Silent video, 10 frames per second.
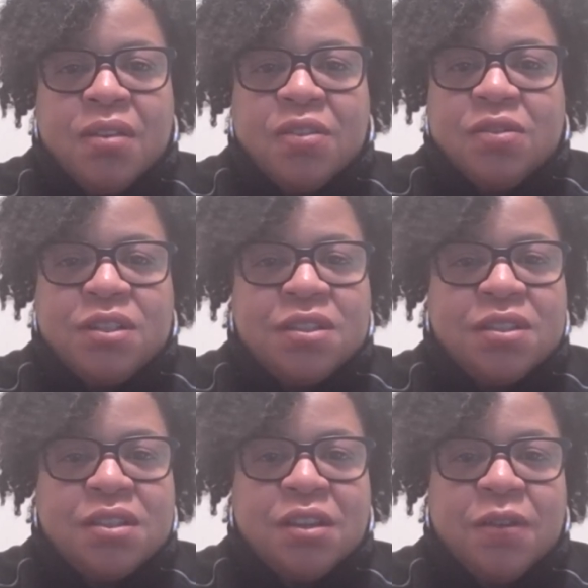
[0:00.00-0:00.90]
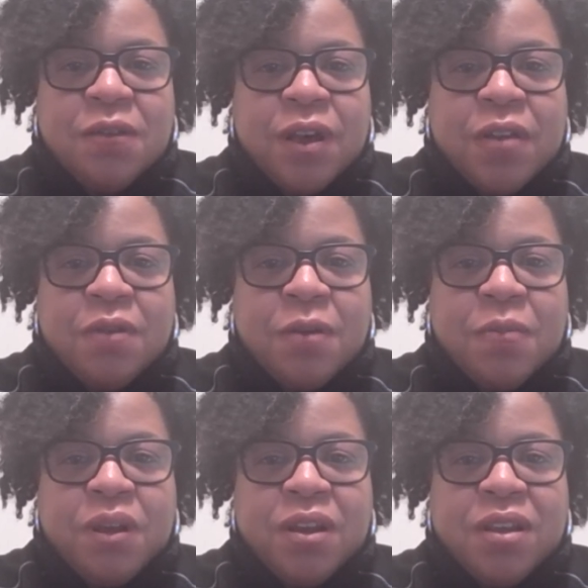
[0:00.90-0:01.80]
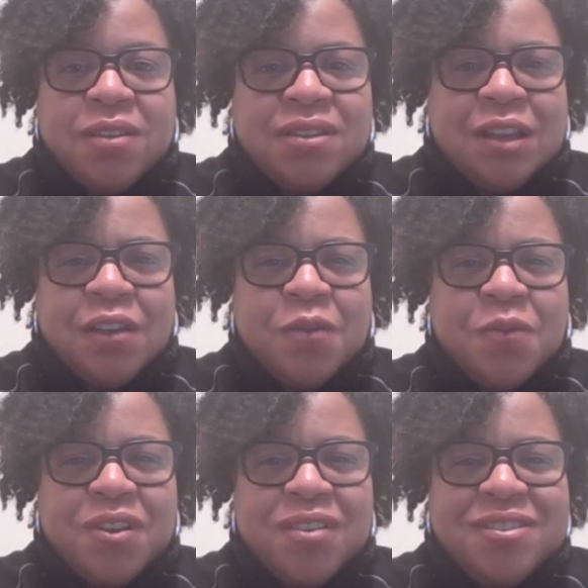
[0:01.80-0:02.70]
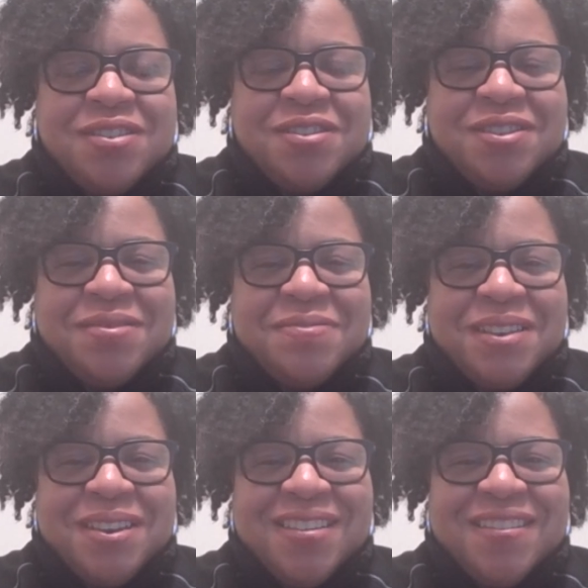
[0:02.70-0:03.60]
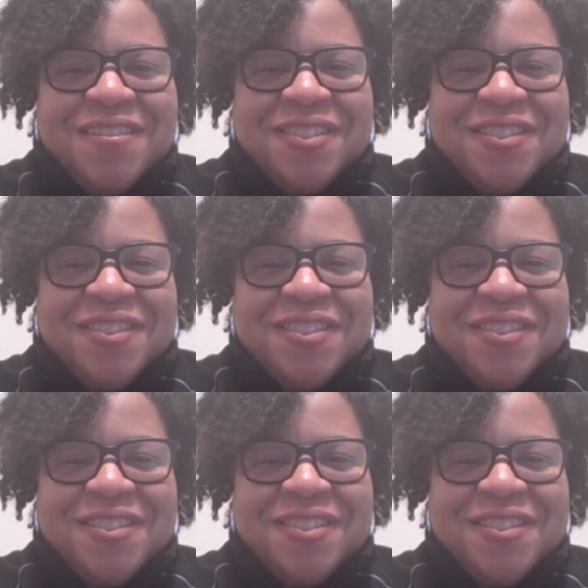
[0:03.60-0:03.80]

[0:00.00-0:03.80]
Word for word: So just continue to follow up with us, because I don't want you to be